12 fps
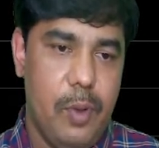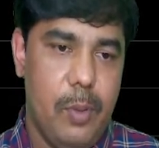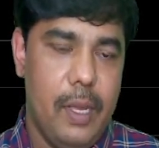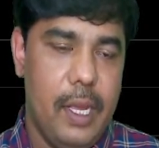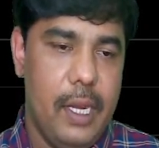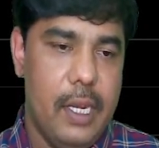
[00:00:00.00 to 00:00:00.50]

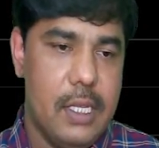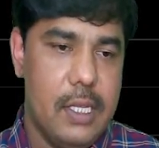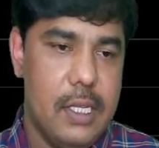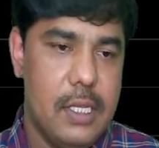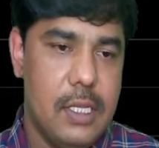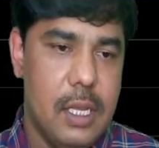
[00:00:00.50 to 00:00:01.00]

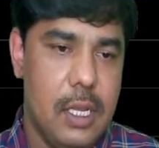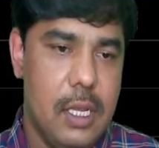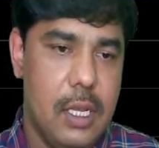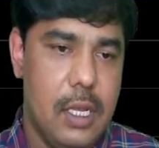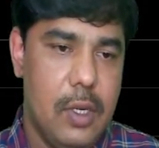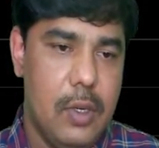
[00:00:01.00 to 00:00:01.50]
minus
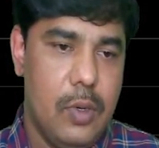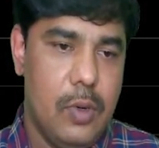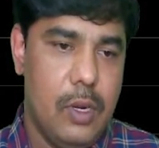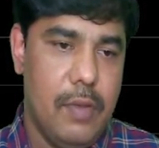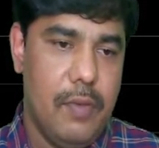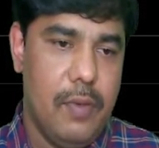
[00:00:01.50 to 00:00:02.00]

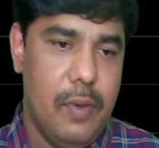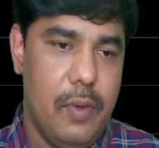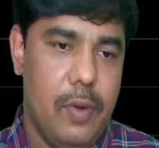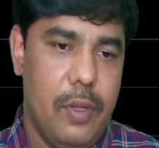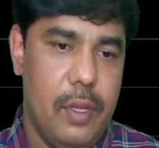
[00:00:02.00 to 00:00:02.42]
24,